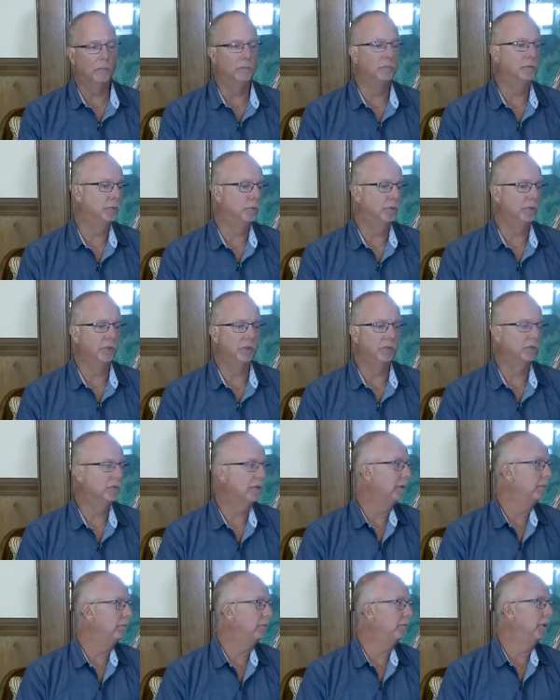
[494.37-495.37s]
up to a year
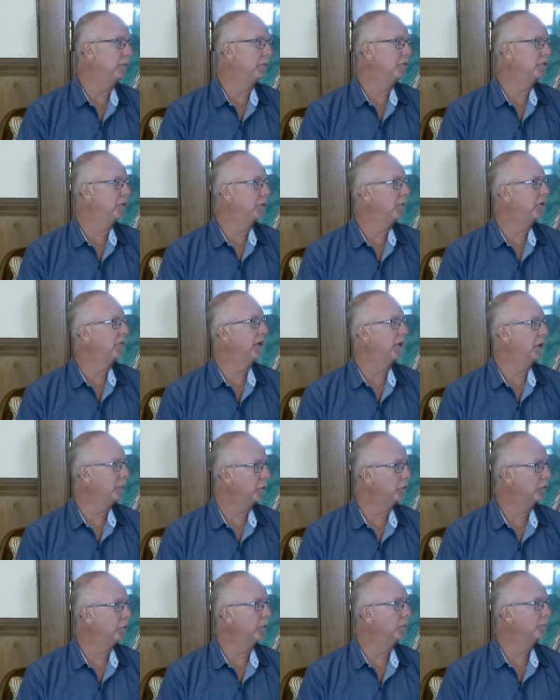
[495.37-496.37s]
type of membership
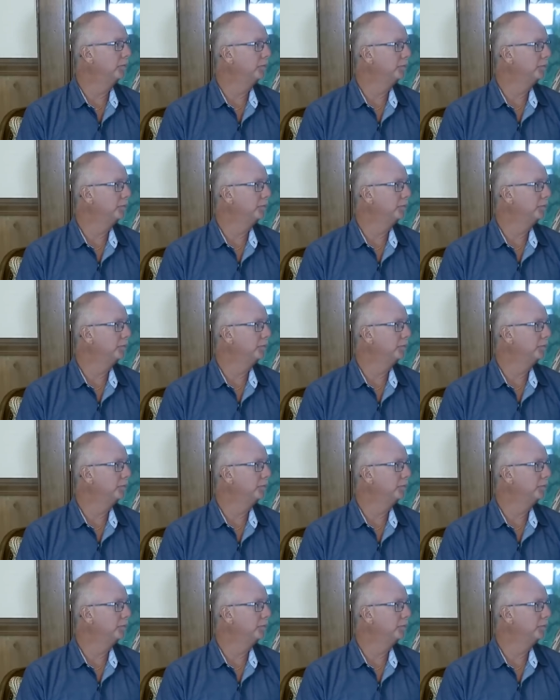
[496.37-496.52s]
available to them.